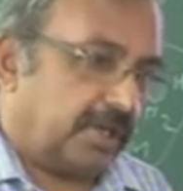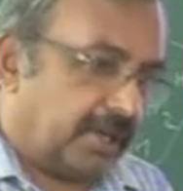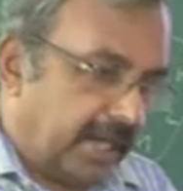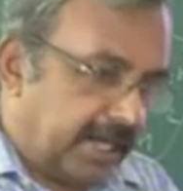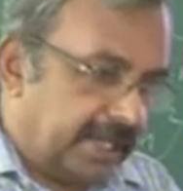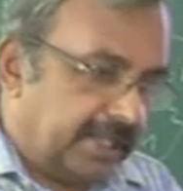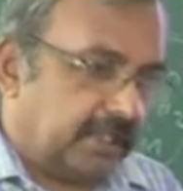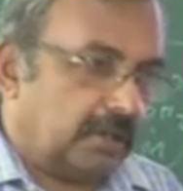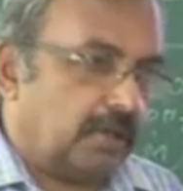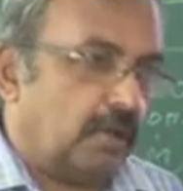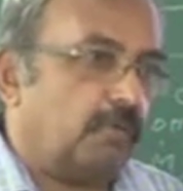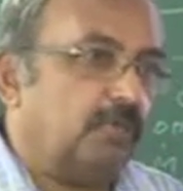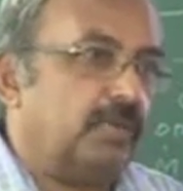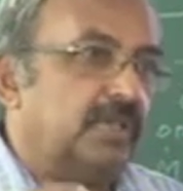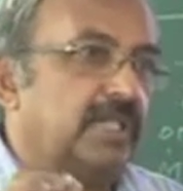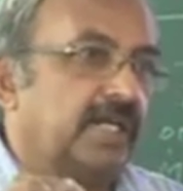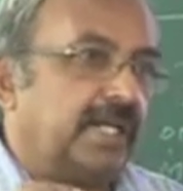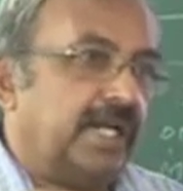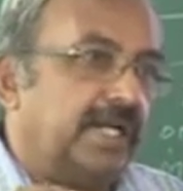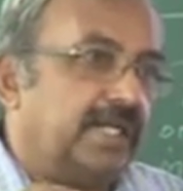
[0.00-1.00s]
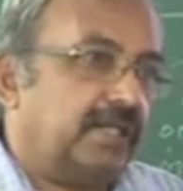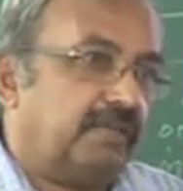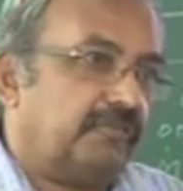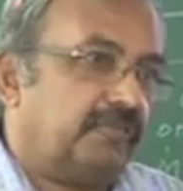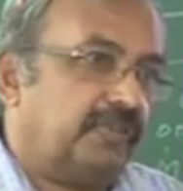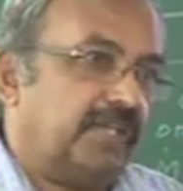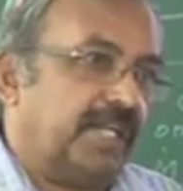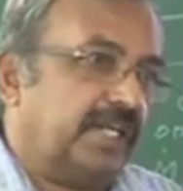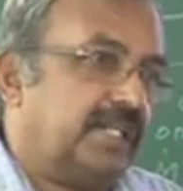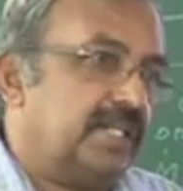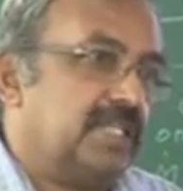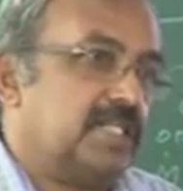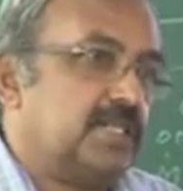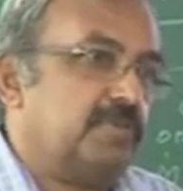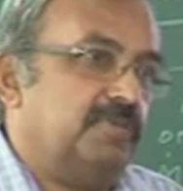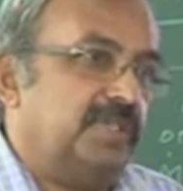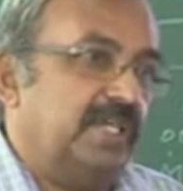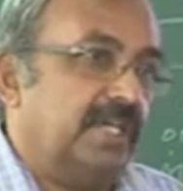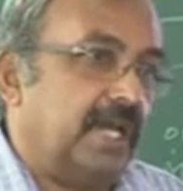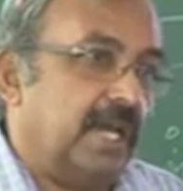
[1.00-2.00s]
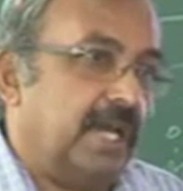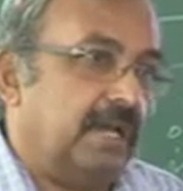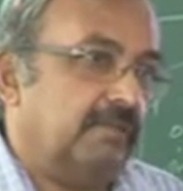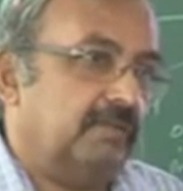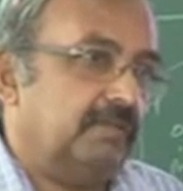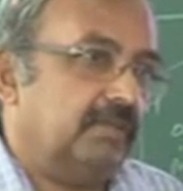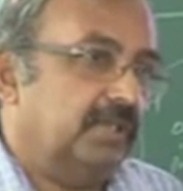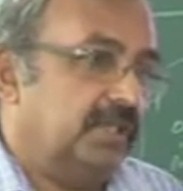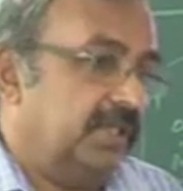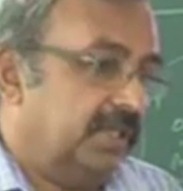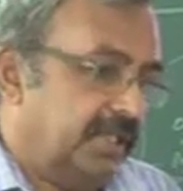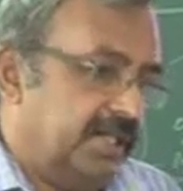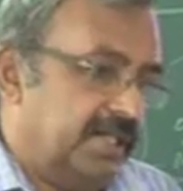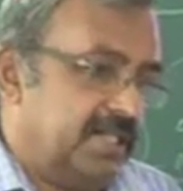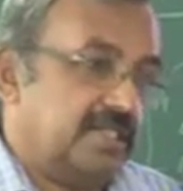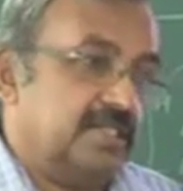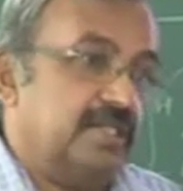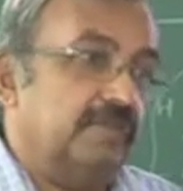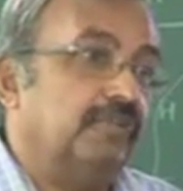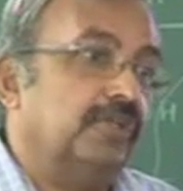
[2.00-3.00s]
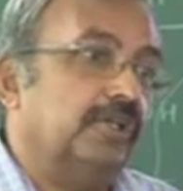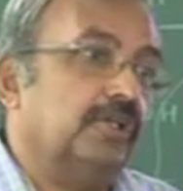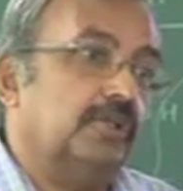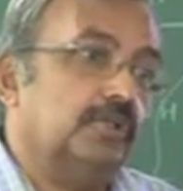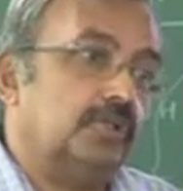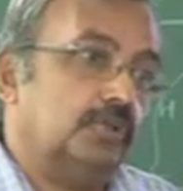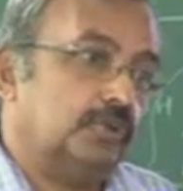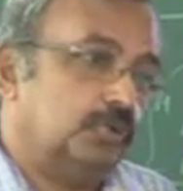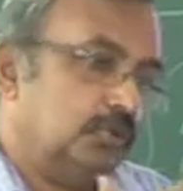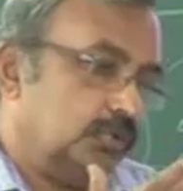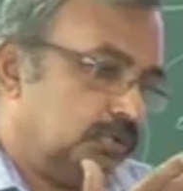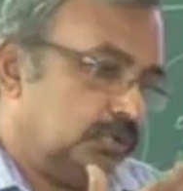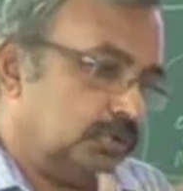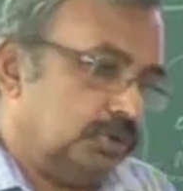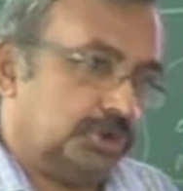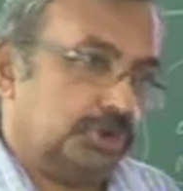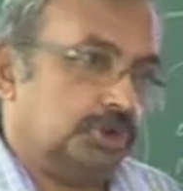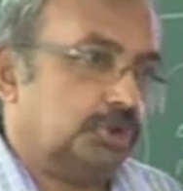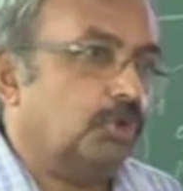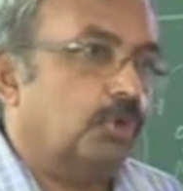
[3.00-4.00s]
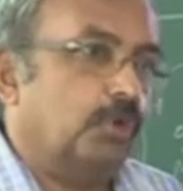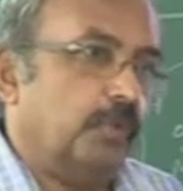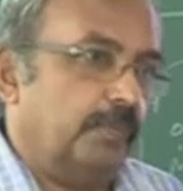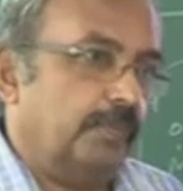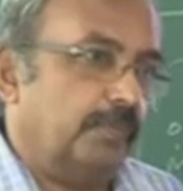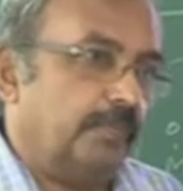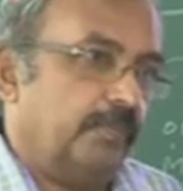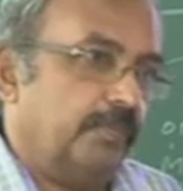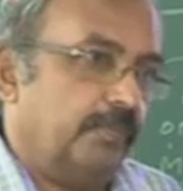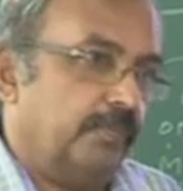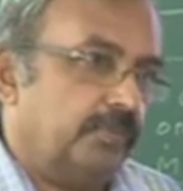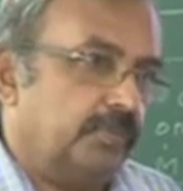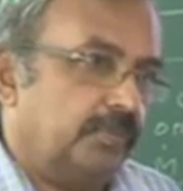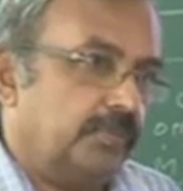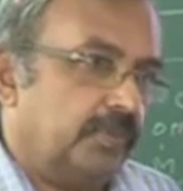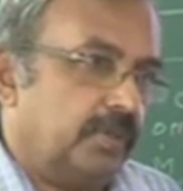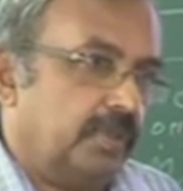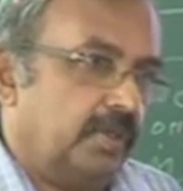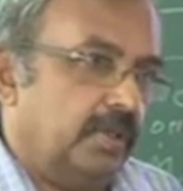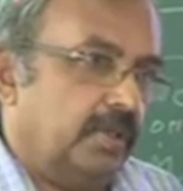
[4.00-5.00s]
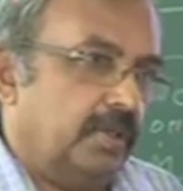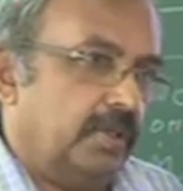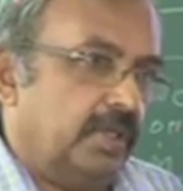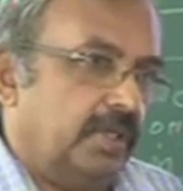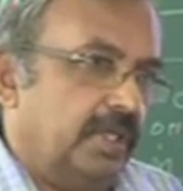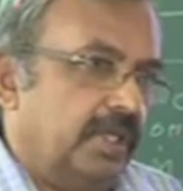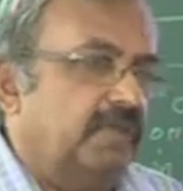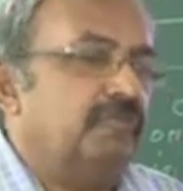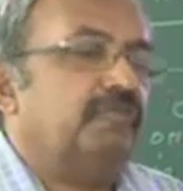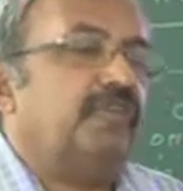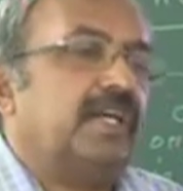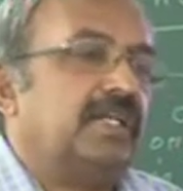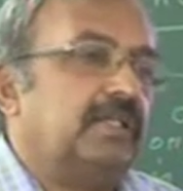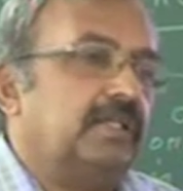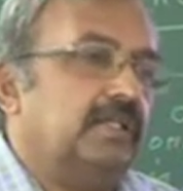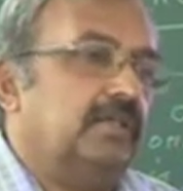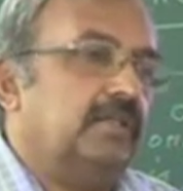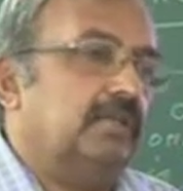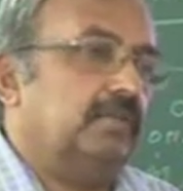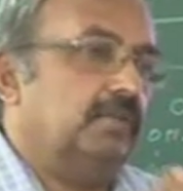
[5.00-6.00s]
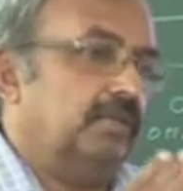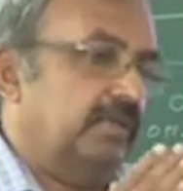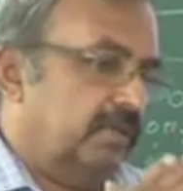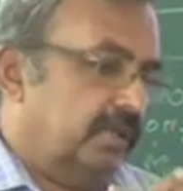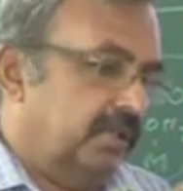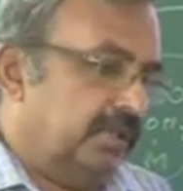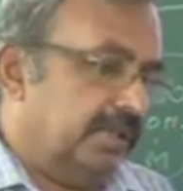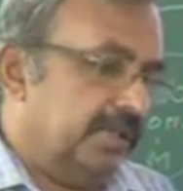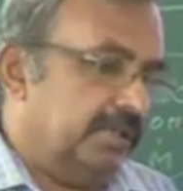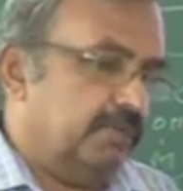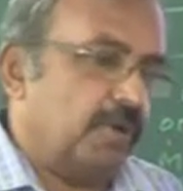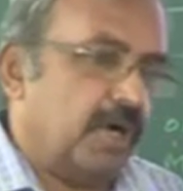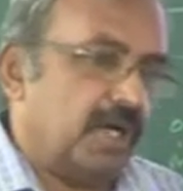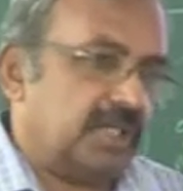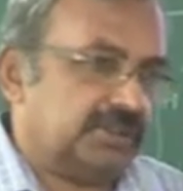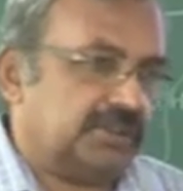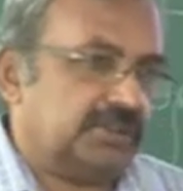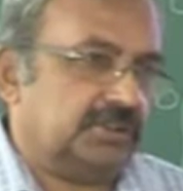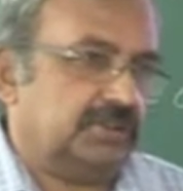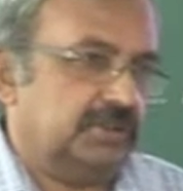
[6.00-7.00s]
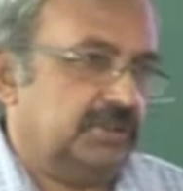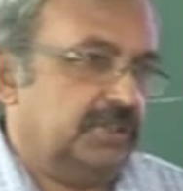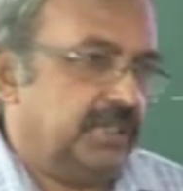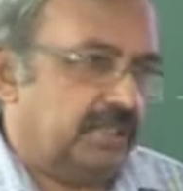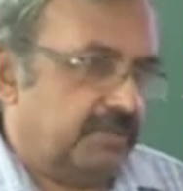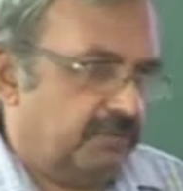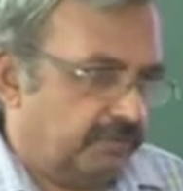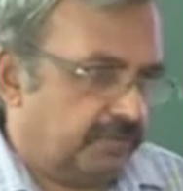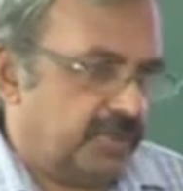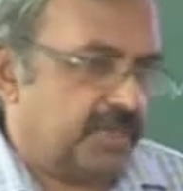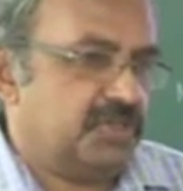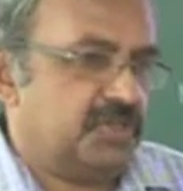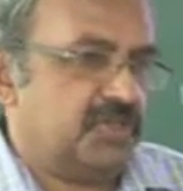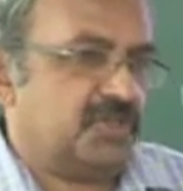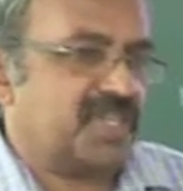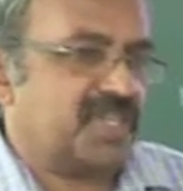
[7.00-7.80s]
Right now, with the kind of techniques we have, it is difficult to show. In fact, Livache, a French